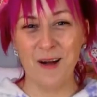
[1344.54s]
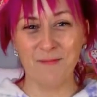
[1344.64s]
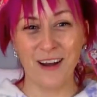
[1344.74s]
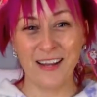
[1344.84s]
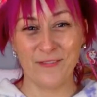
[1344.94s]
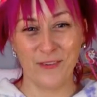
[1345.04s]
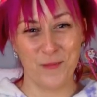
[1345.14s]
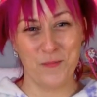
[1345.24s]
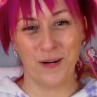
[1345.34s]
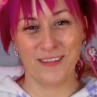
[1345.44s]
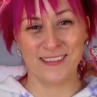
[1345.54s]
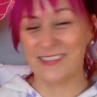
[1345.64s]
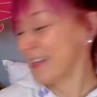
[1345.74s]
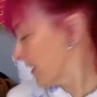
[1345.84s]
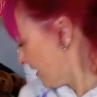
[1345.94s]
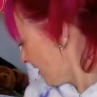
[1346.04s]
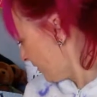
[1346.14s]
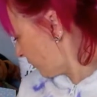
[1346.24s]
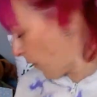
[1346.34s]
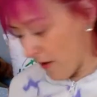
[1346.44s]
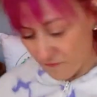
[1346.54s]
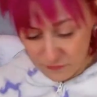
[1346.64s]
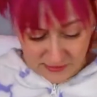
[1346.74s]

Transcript: I'm ready for the books. So I've